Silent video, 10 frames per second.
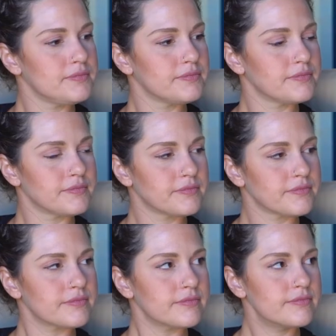
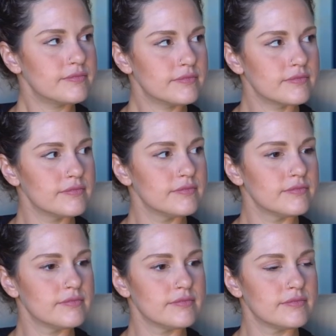
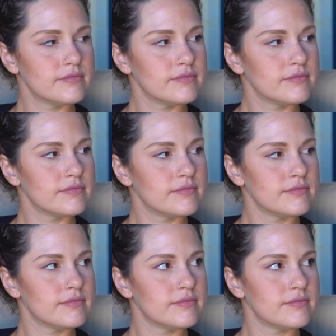
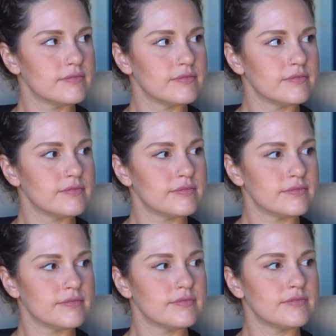
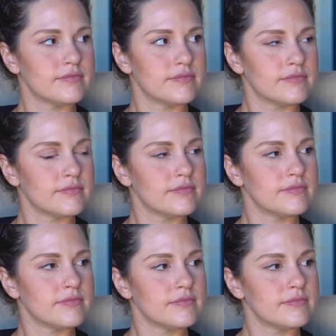
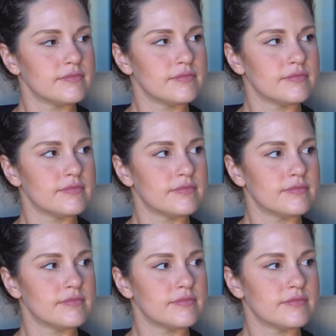
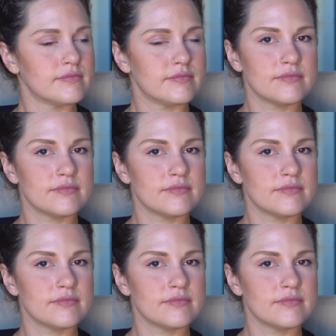No words are spoken by the person on screen.